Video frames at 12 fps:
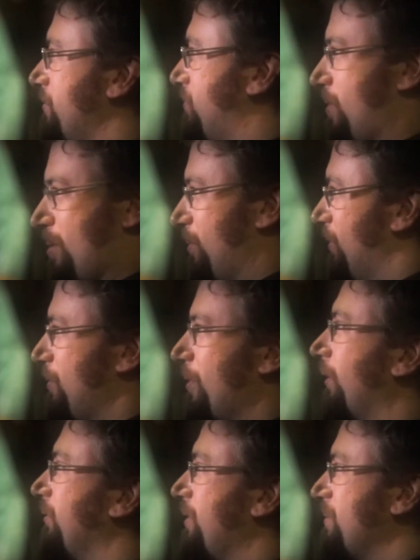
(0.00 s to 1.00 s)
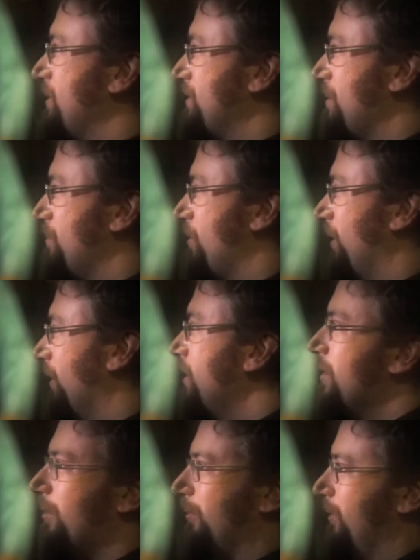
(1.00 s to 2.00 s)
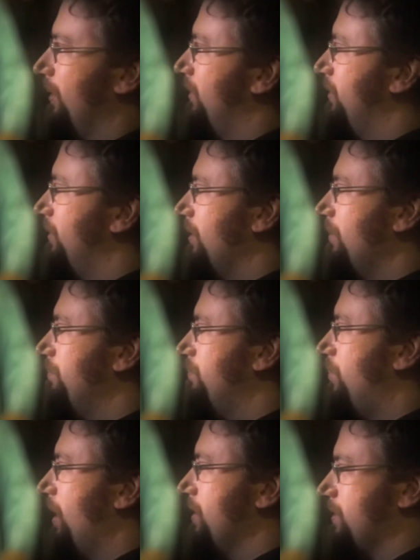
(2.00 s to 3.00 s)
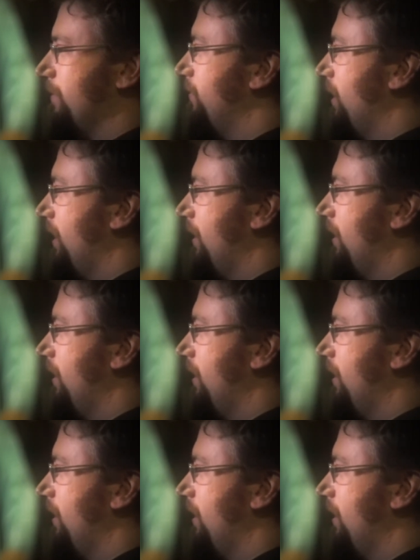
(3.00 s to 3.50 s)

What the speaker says: we've probably worked with them at some point. We did a bunch of